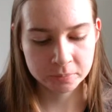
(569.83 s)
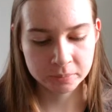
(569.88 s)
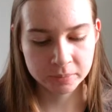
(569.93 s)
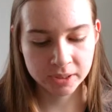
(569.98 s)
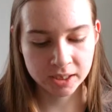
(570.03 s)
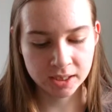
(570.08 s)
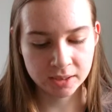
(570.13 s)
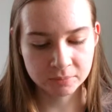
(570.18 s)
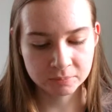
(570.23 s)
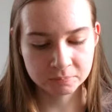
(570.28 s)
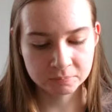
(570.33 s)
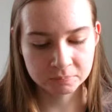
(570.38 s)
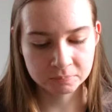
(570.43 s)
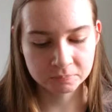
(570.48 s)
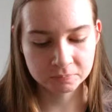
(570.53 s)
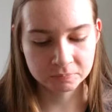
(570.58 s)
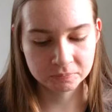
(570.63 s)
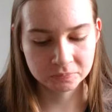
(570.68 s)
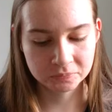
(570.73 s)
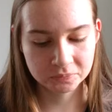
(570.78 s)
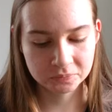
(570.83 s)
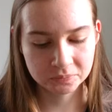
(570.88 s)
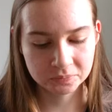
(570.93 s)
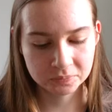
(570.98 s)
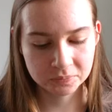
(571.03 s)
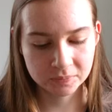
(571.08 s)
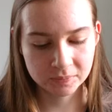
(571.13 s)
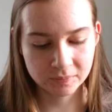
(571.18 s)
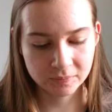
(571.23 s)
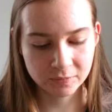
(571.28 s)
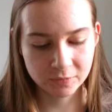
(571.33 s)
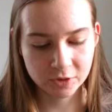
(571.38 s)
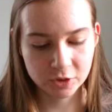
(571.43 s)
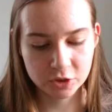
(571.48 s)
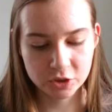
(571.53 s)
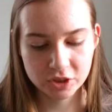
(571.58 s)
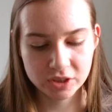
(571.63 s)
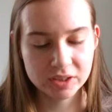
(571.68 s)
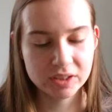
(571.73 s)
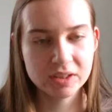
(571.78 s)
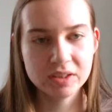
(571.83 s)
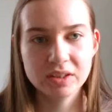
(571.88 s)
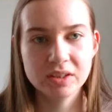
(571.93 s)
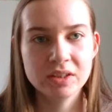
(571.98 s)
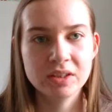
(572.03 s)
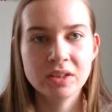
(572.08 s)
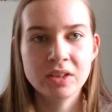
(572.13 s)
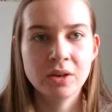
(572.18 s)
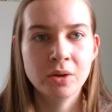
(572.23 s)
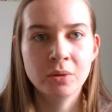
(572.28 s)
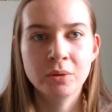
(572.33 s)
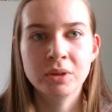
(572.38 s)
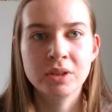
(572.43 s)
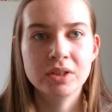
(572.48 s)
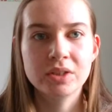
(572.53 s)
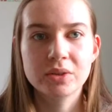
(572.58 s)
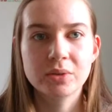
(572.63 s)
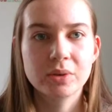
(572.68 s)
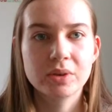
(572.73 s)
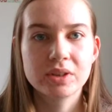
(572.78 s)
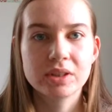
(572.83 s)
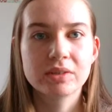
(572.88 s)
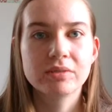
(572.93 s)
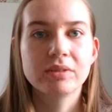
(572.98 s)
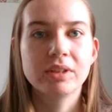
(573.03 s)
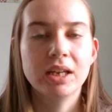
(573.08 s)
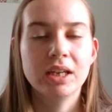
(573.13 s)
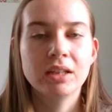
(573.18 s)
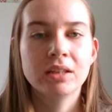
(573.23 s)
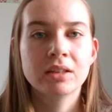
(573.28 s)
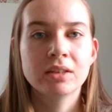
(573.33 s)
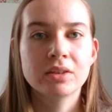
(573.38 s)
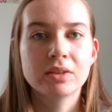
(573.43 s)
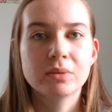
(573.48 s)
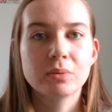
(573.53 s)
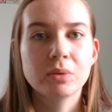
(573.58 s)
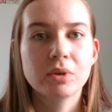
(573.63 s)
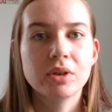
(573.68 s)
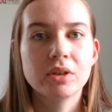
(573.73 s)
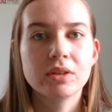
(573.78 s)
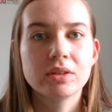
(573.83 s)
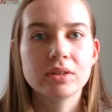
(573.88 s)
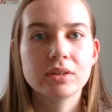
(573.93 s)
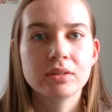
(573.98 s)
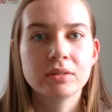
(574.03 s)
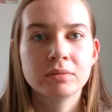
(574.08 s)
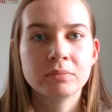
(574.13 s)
But Jesus is the only source of light in this world.